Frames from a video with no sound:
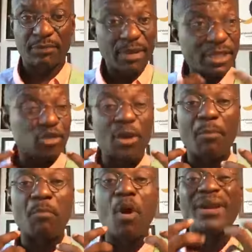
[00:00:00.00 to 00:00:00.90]
It means you
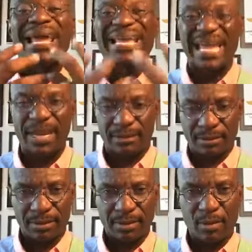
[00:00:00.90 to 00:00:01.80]
are born
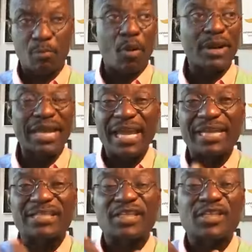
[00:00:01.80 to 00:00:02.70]
again. Born
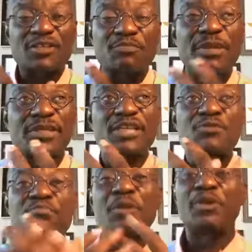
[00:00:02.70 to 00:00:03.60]
again, it's a
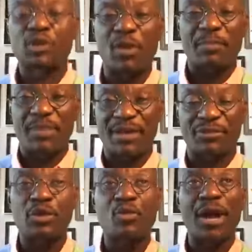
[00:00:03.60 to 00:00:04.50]
spiritual
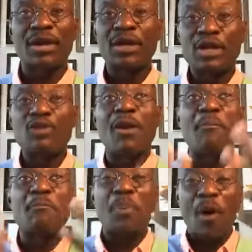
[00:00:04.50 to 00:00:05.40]
birth. You are
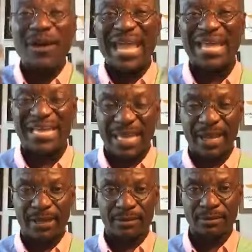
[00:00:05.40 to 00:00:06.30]
born
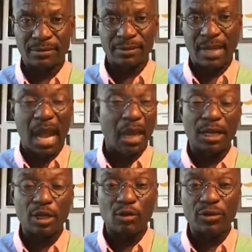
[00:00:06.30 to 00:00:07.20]
again.
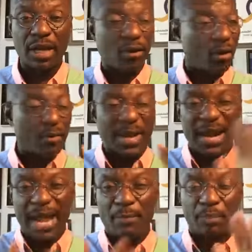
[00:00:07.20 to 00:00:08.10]
Hallelujah. Oh
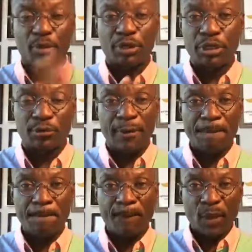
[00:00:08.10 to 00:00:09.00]
man, I applaud you.
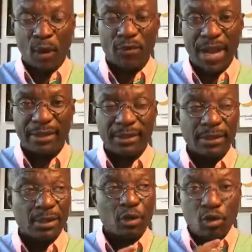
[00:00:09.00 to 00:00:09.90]
All right?
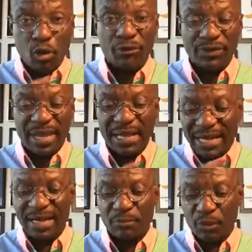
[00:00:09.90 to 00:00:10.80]
Go there,
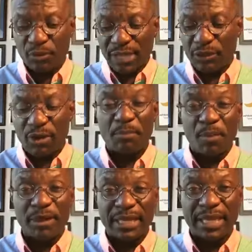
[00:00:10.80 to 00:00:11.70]
let them know that you are
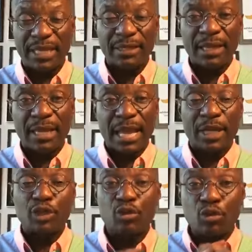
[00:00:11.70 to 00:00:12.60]
born again
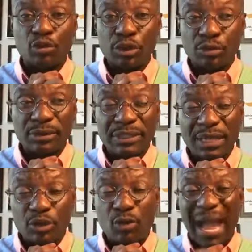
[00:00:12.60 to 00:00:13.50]
and
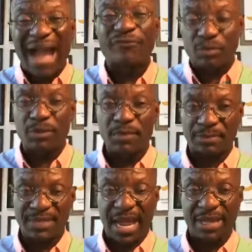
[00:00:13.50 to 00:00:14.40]
you have to be
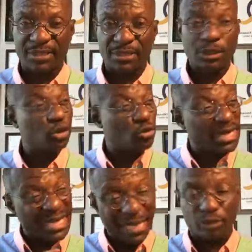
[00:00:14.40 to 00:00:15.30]
baptized.
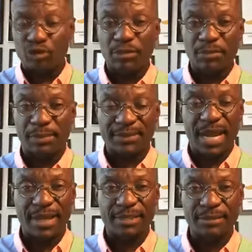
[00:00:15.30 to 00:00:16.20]
You got to be
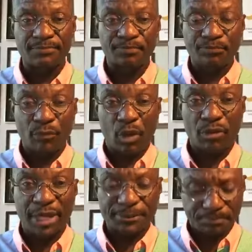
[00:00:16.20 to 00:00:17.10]
baptized. All
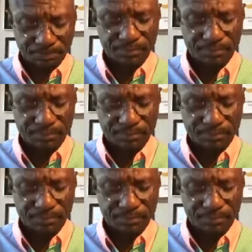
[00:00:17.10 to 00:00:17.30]
right?